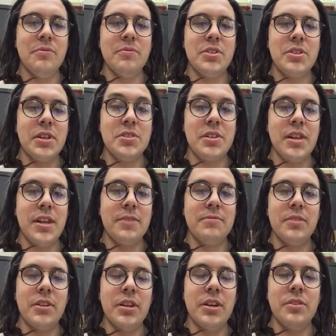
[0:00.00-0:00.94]
slice of
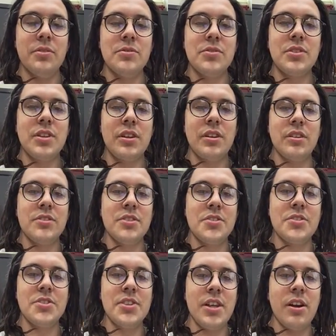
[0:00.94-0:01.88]
life videos,
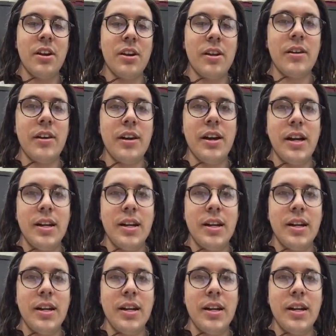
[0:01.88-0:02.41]
such as they are.